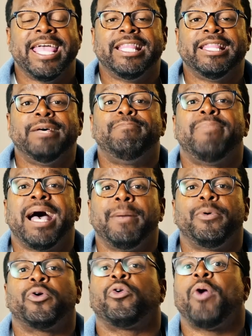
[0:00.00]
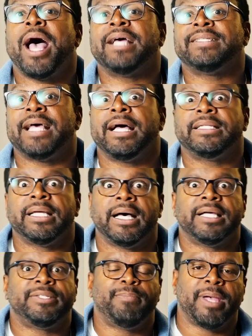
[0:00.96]
And the Bible cries out to
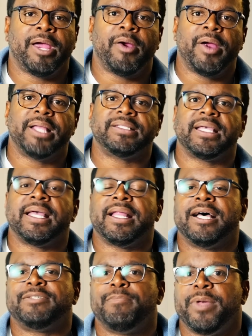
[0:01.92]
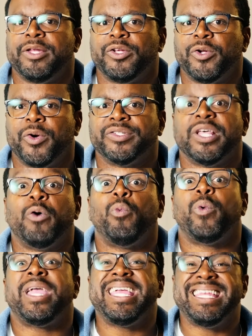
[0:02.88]
us parents and us mentors that
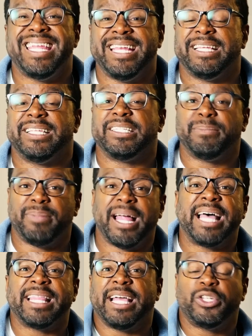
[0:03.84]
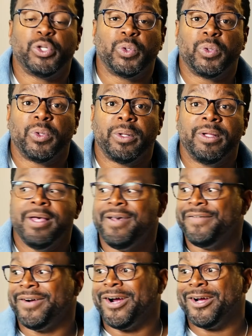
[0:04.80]
we need to supply that tool
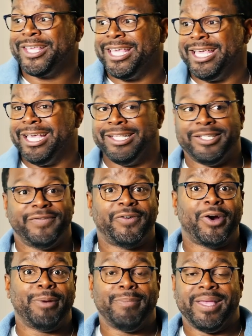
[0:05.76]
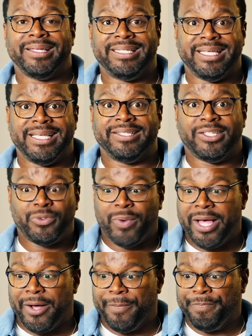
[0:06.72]
for our kids and for our mentees as
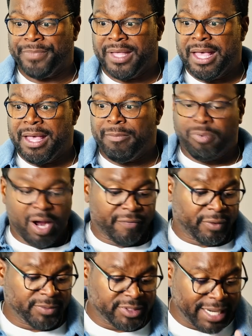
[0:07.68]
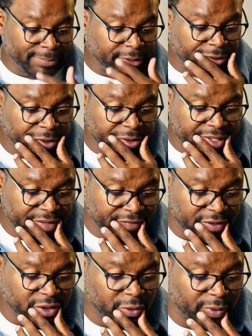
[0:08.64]
well. Proverbs chapter 13,
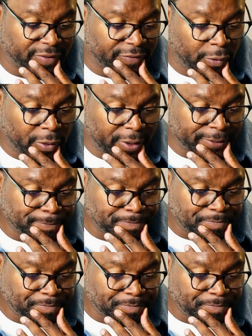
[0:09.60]
verse 24.